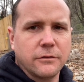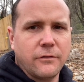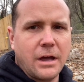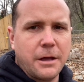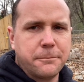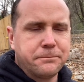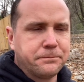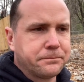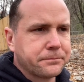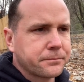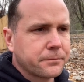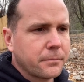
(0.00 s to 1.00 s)
to the vet.
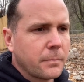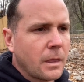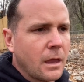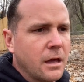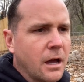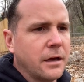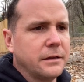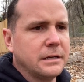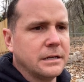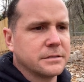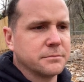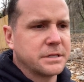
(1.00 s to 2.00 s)
Uh, they
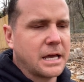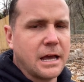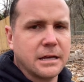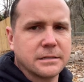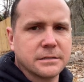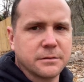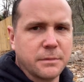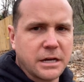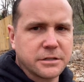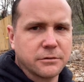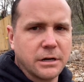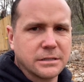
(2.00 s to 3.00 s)
did some tests and some
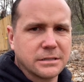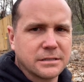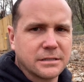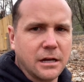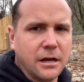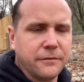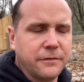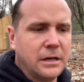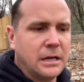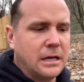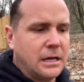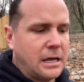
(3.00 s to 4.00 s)
x-rays and stuff,
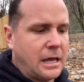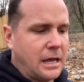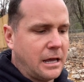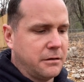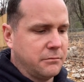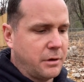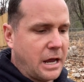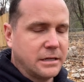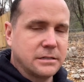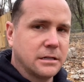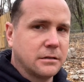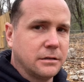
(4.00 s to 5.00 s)
and
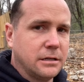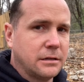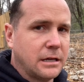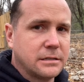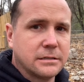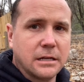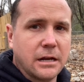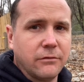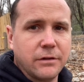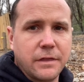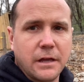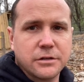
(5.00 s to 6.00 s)
basically, they said
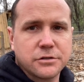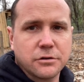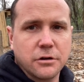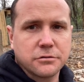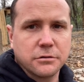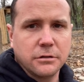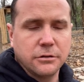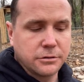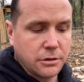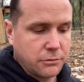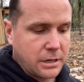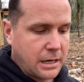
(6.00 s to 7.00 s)
everything structurally
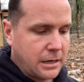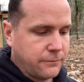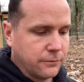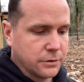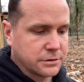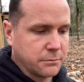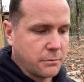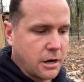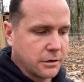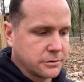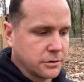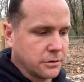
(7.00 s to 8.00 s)
looked okay for us to
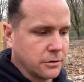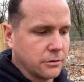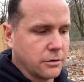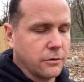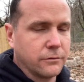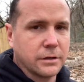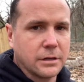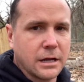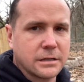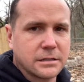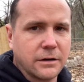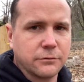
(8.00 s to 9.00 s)
monitor her over the
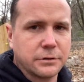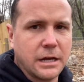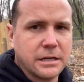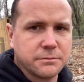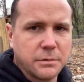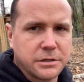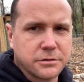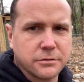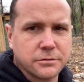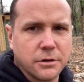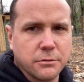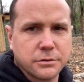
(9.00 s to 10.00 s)
next several days, make sure
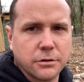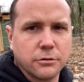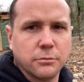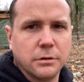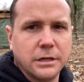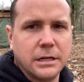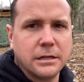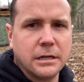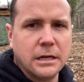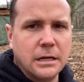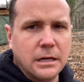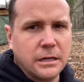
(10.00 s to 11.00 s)
there's no internal bleeding.
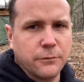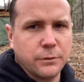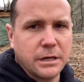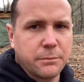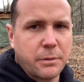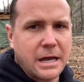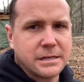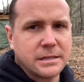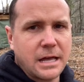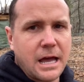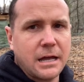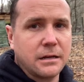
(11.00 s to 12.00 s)
And if we get past
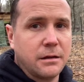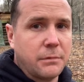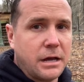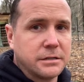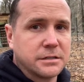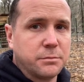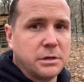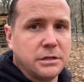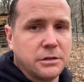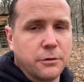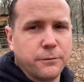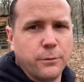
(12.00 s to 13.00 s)
that, it may just be,
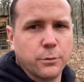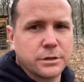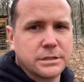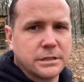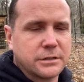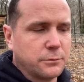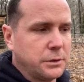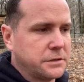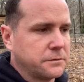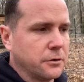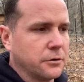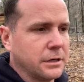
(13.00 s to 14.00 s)
you know, four to six
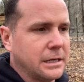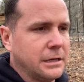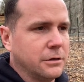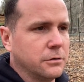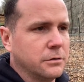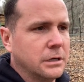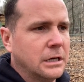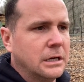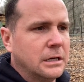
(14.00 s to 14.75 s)
weeks for her to heal